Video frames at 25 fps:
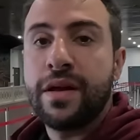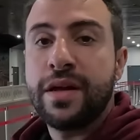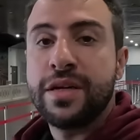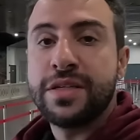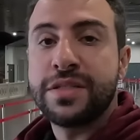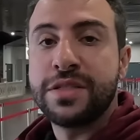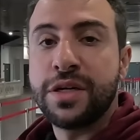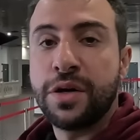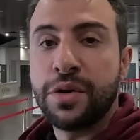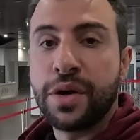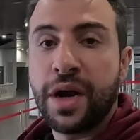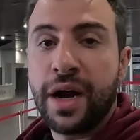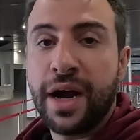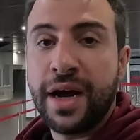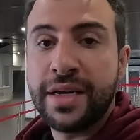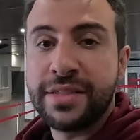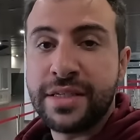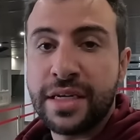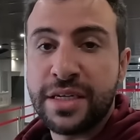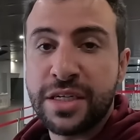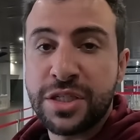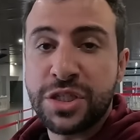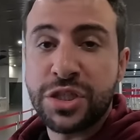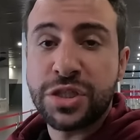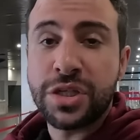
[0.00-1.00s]
So guys,
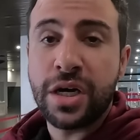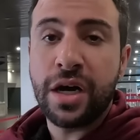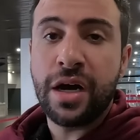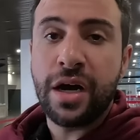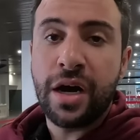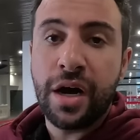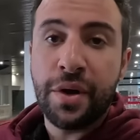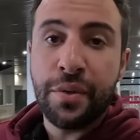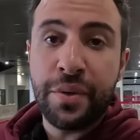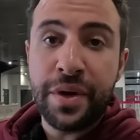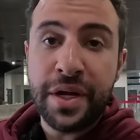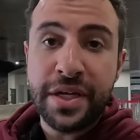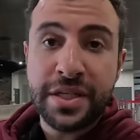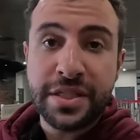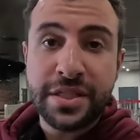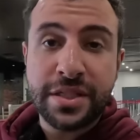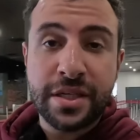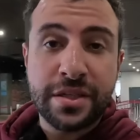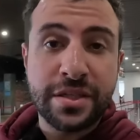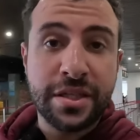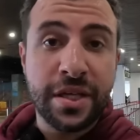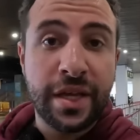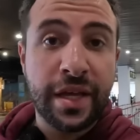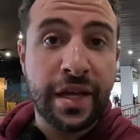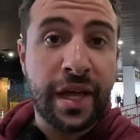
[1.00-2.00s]
I just uh,
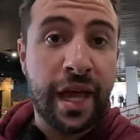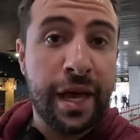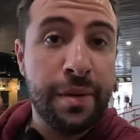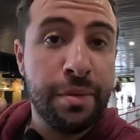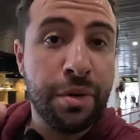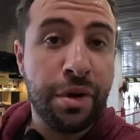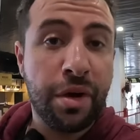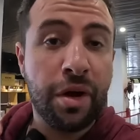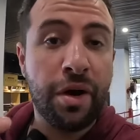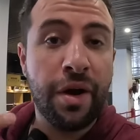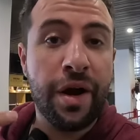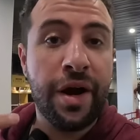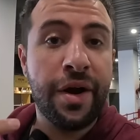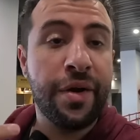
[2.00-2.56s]
reached to the cable car